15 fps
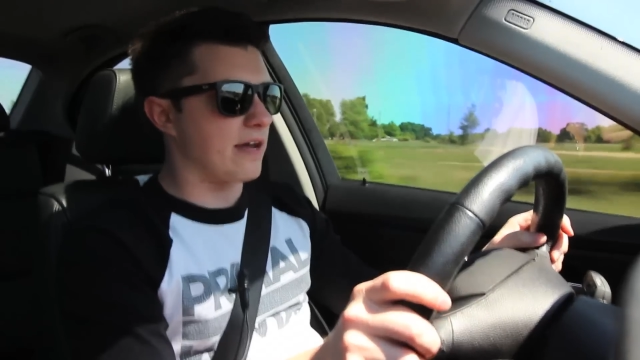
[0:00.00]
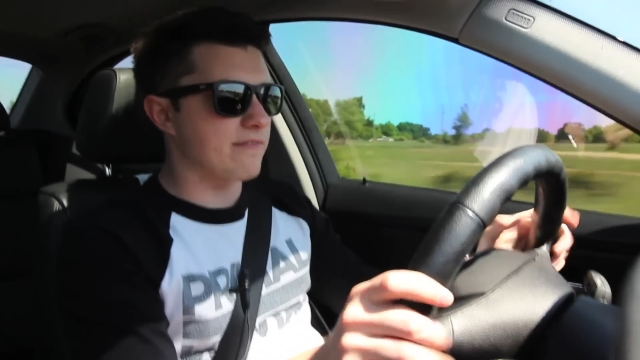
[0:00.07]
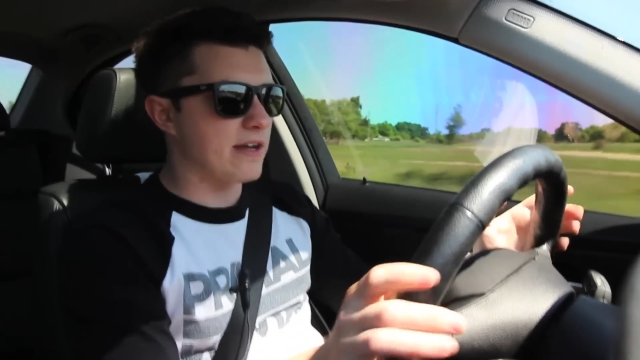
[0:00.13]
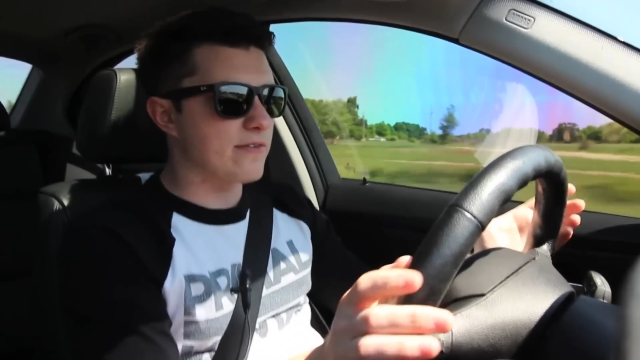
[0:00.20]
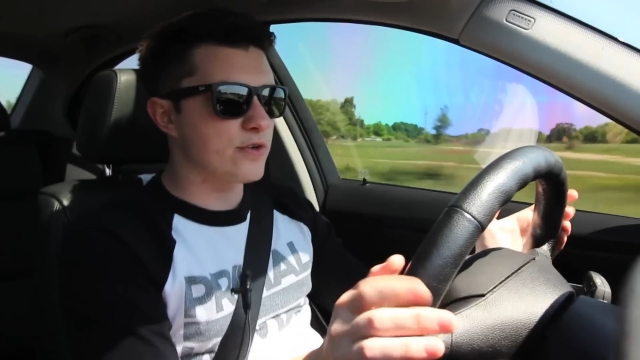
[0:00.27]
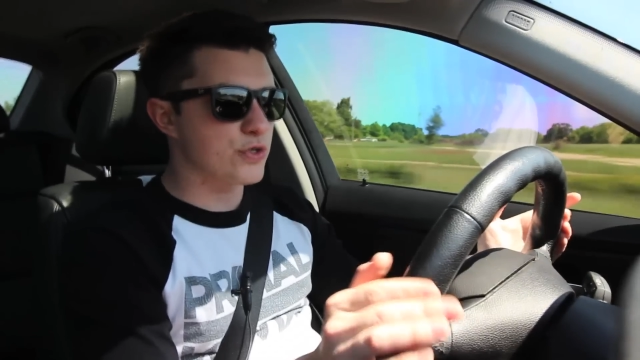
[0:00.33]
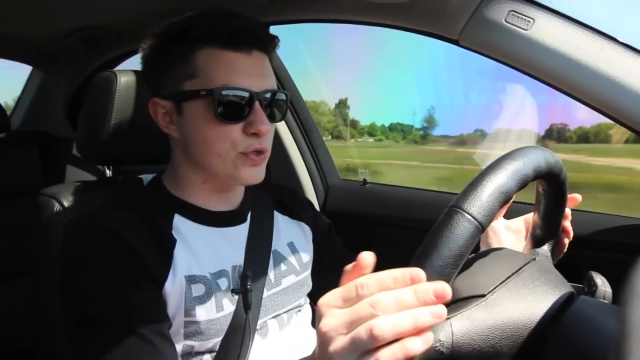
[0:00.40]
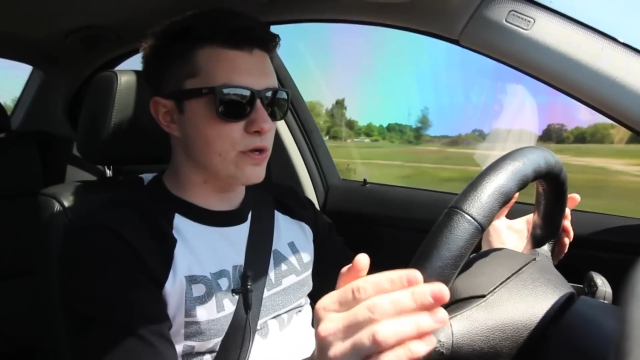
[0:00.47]
I've
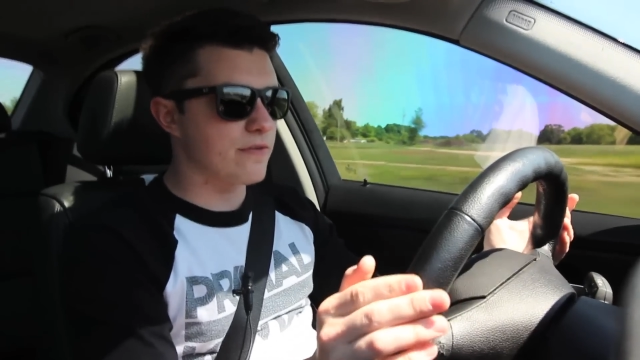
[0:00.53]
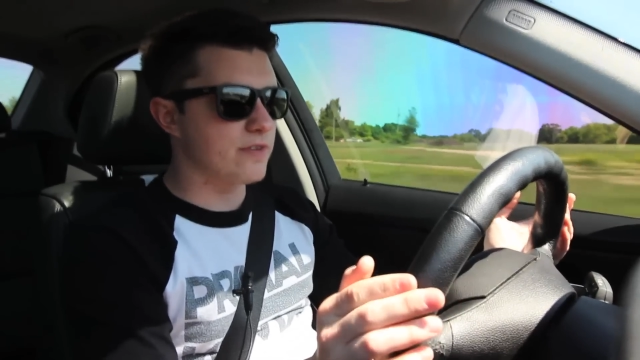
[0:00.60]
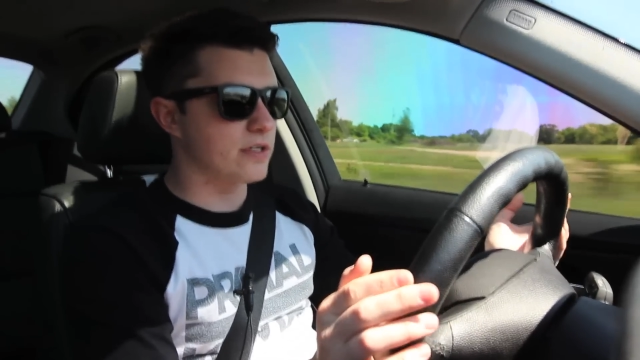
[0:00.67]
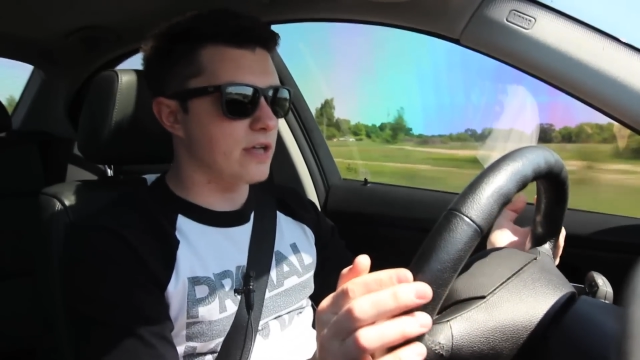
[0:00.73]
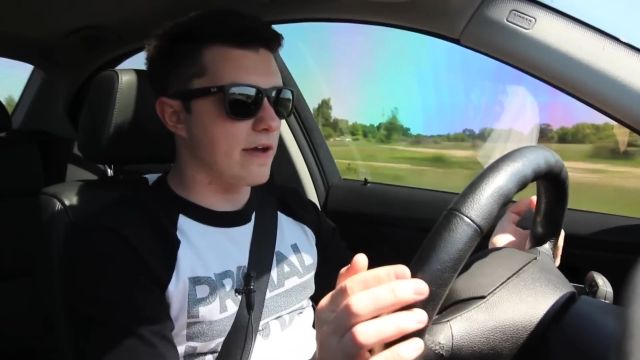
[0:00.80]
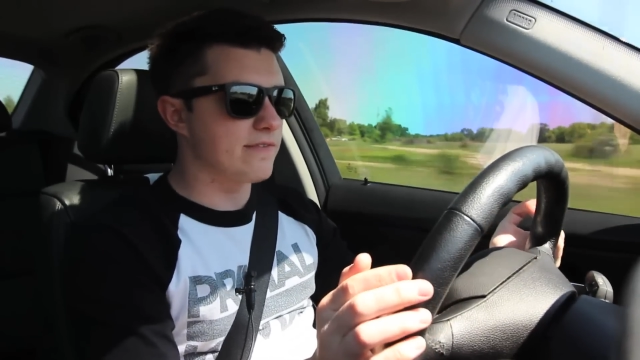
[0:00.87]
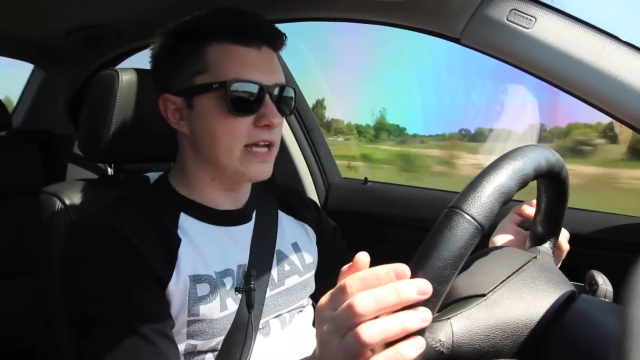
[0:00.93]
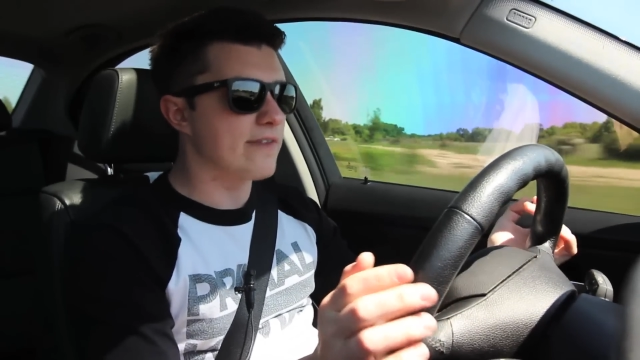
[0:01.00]
never driven
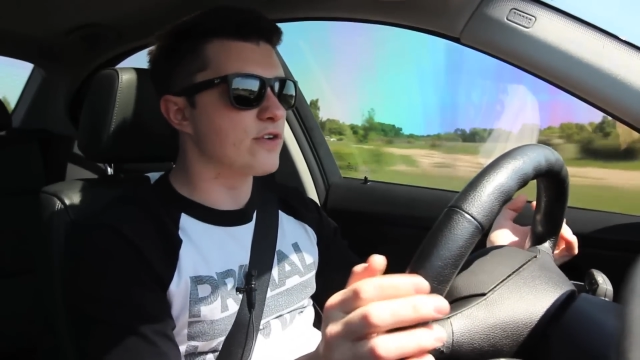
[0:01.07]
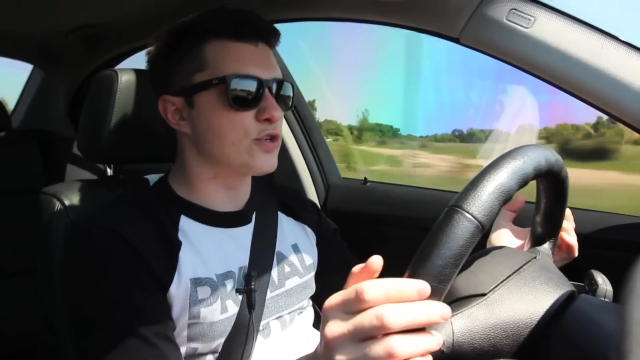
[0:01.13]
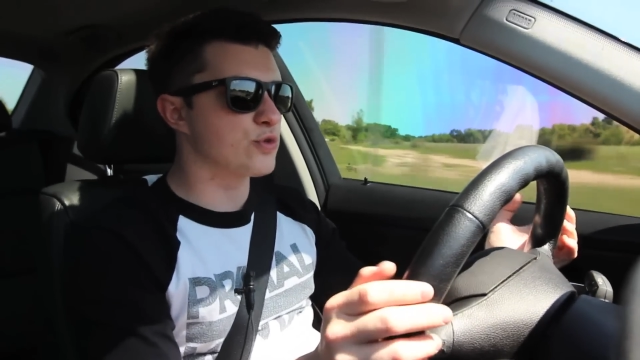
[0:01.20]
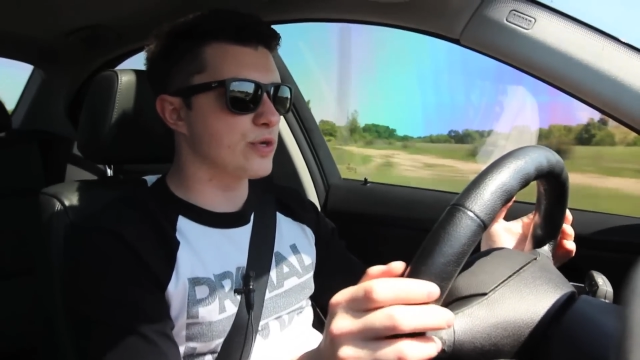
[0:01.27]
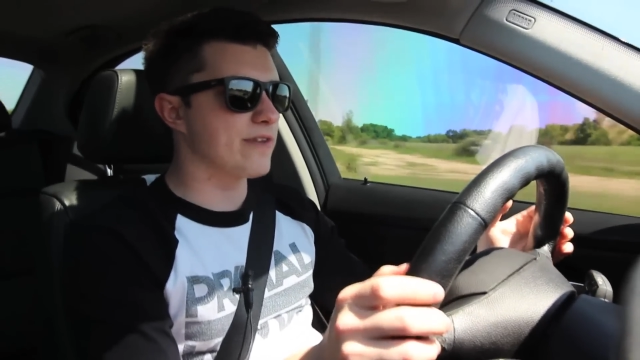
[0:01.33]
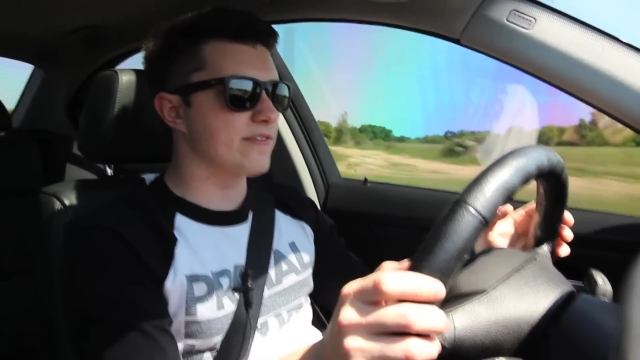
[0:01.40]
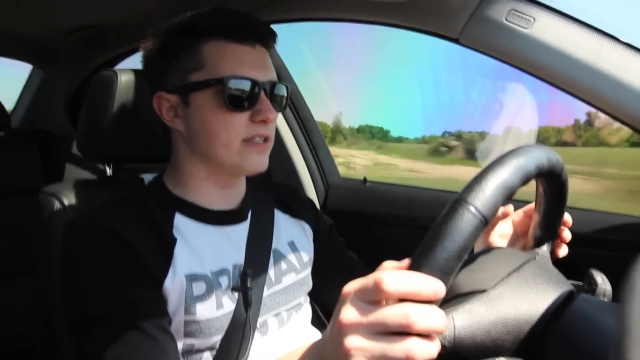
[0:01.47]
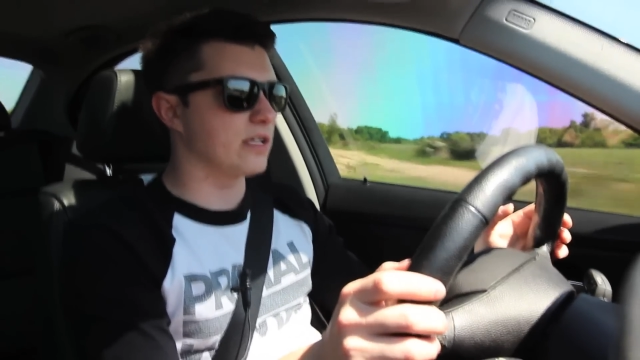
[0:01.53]
a
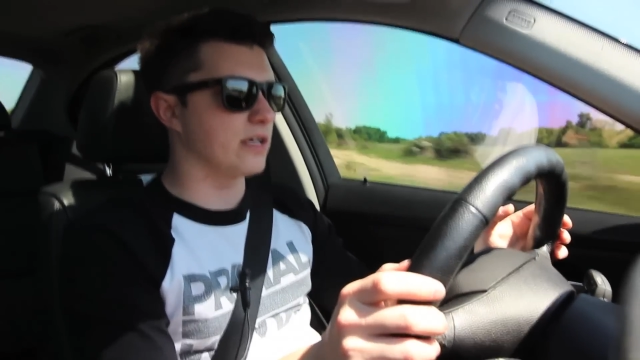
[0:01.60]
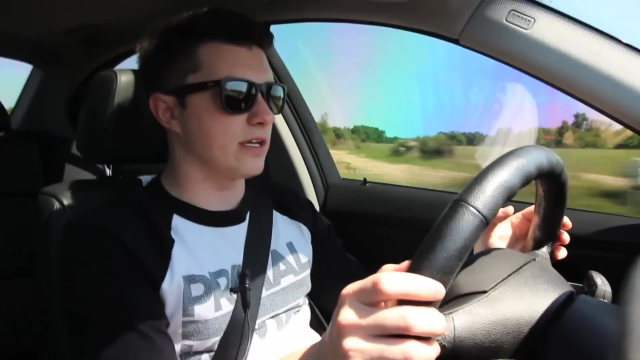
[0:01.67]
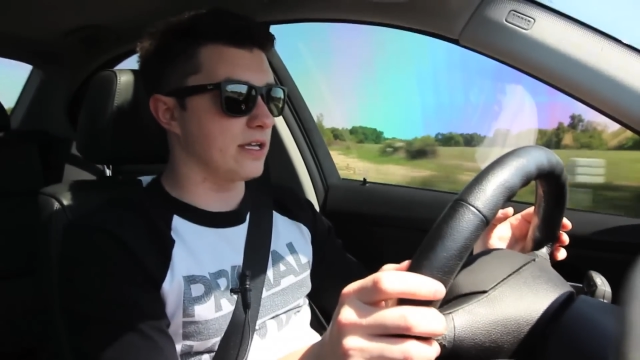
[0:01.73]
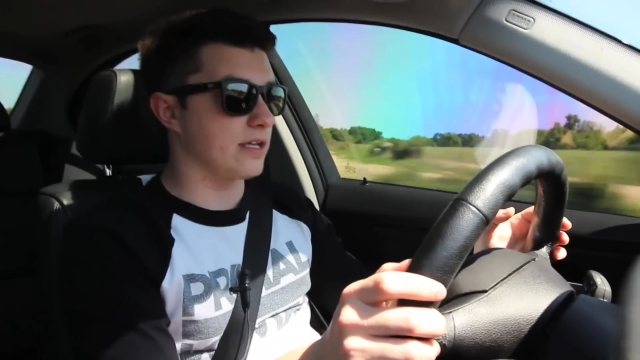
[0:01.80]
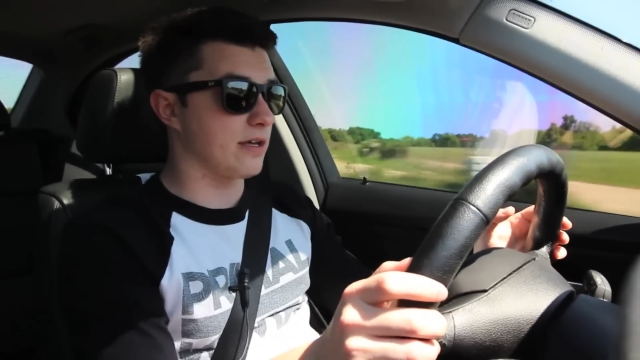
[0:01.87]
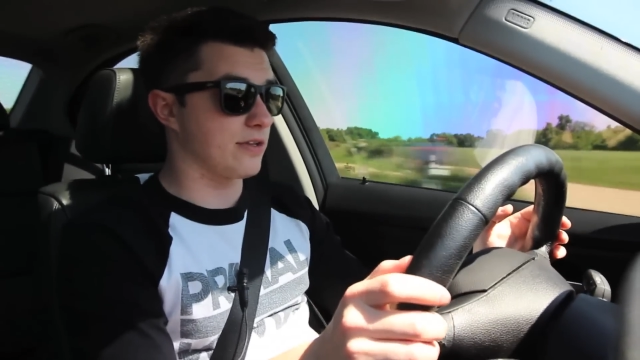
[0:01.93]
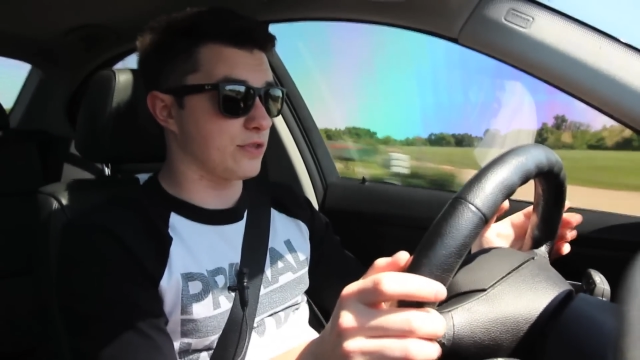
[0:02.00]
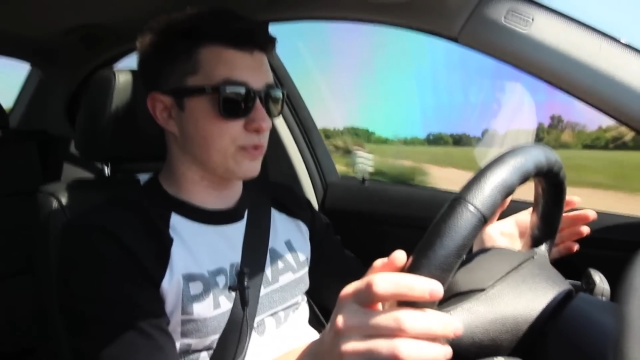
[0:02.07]

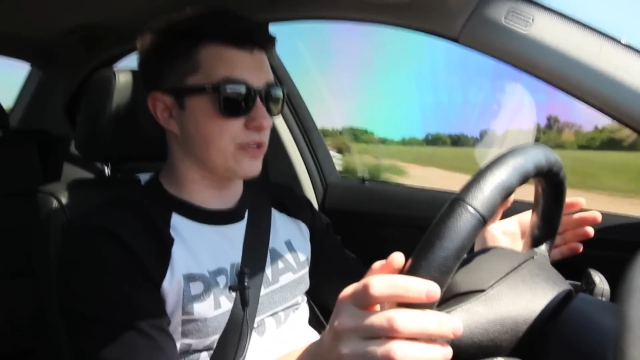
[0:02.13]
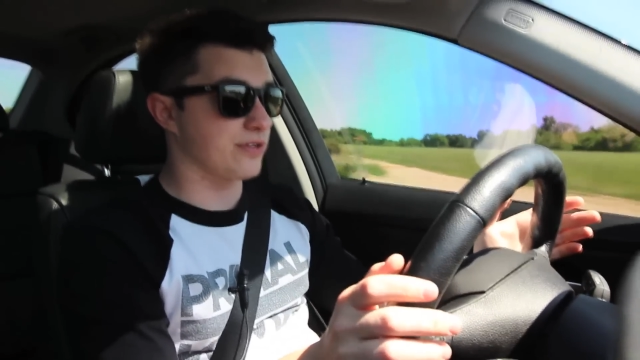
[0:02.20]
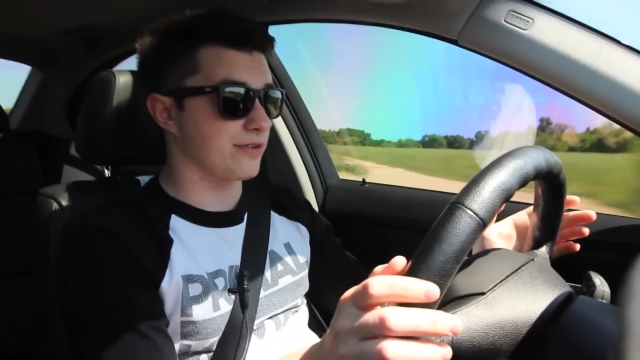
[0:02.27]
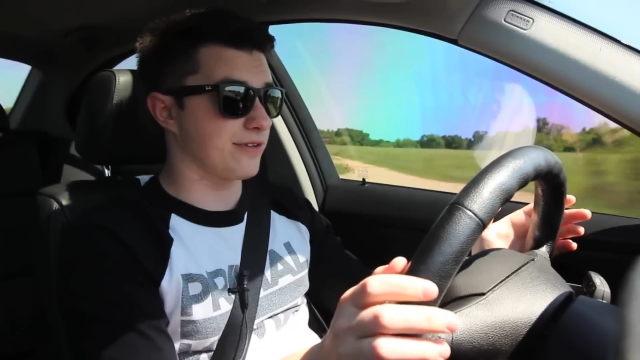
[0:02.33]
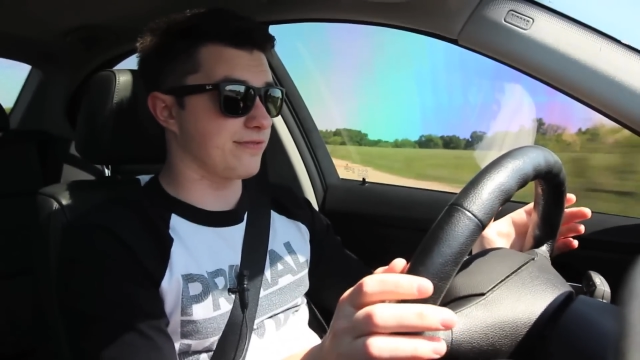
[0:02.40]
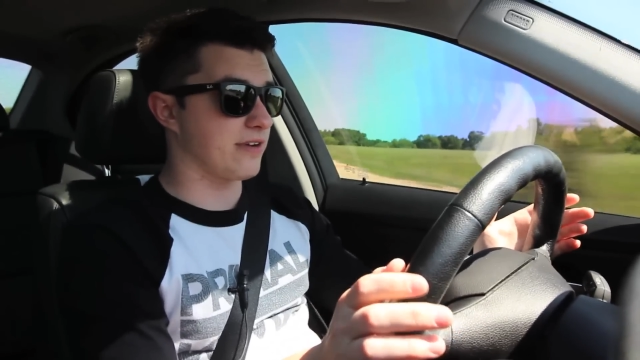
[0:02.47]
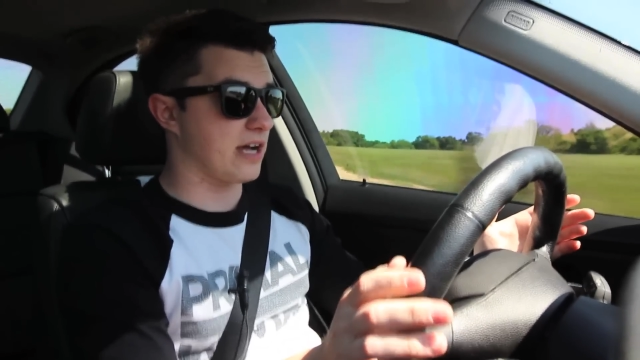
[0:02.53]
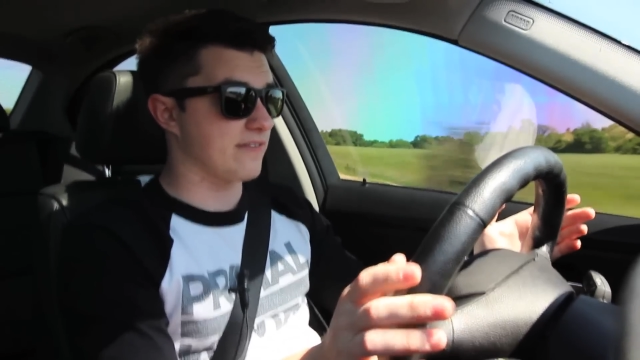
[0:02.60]

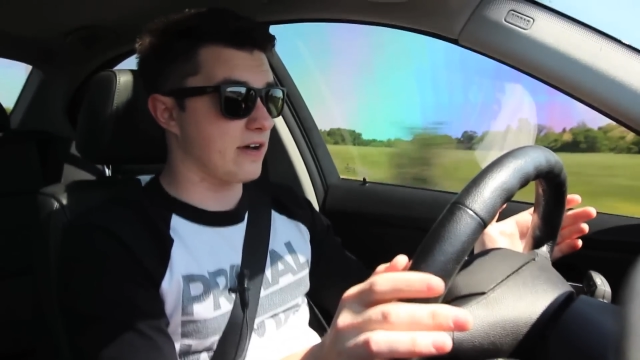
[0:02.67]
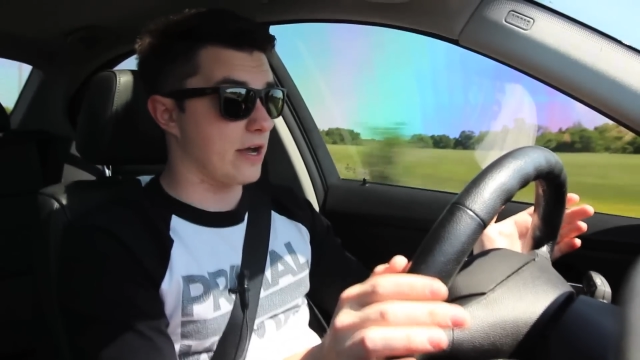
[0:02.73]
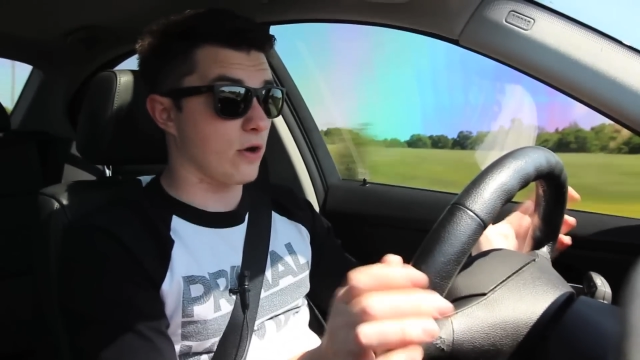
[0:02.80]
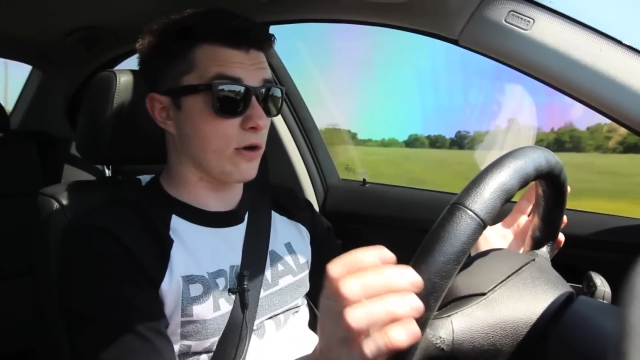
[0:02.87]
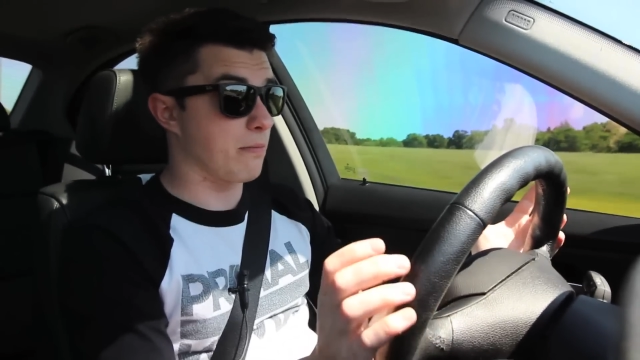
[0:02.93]
335i